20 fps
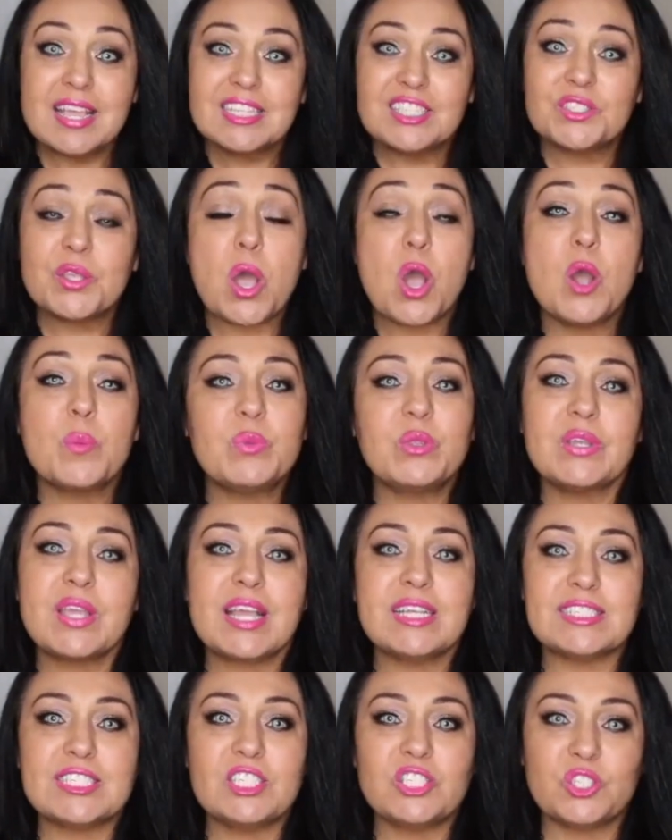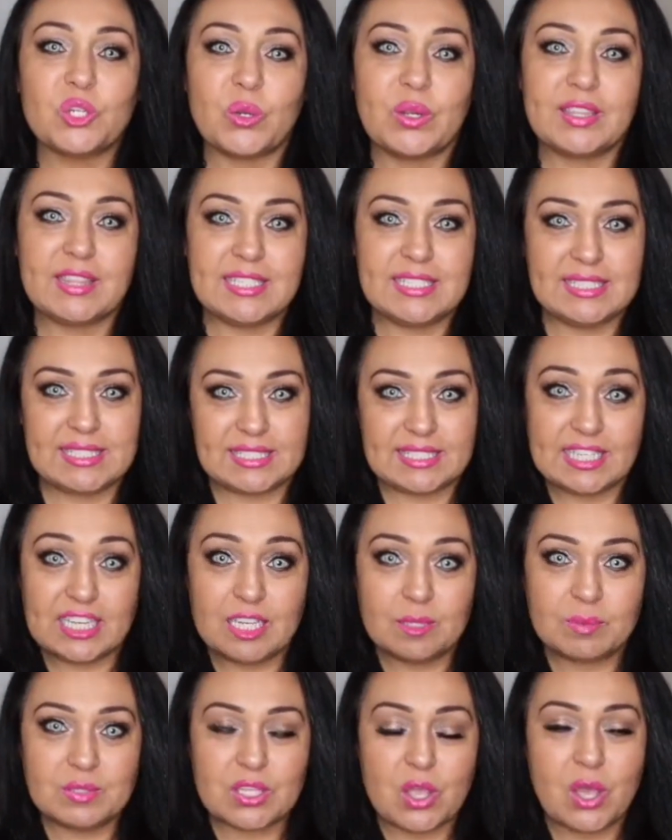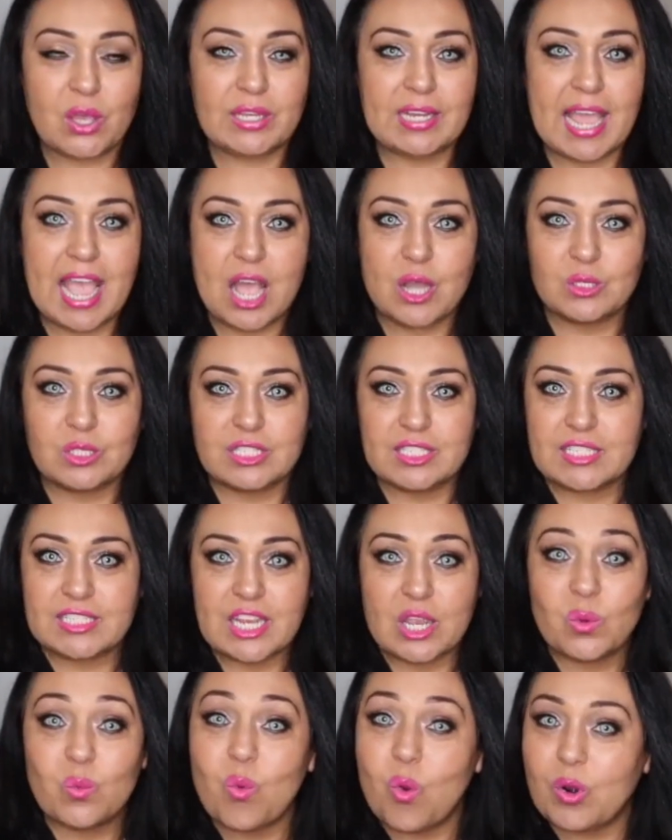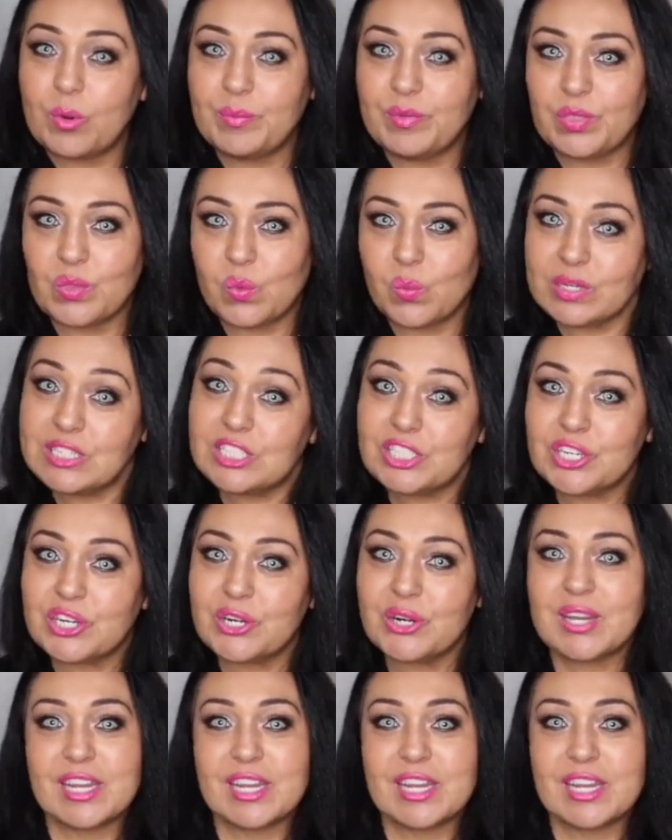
So hope you guys enjoyed these tips on how to stay warm in the winter.